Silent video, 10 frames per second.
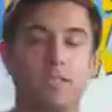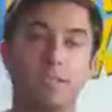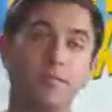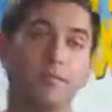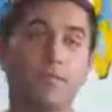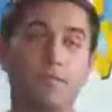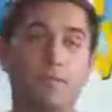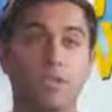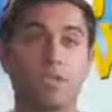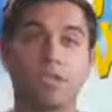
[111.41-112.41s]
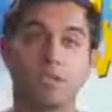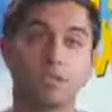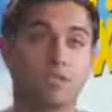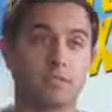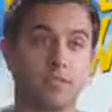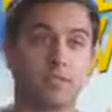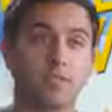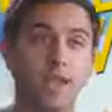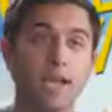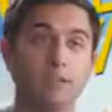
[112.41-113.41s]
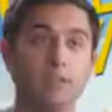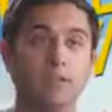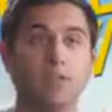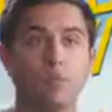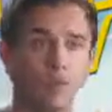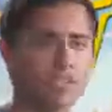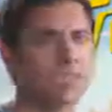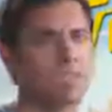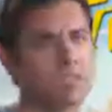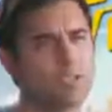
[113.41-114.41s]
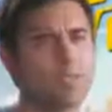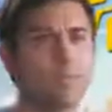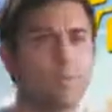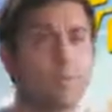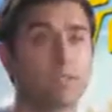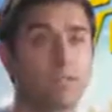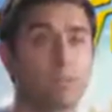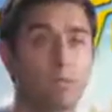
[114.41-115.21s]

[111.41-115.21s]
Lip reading: give this thing to this faction, what is it going to do to the rest of the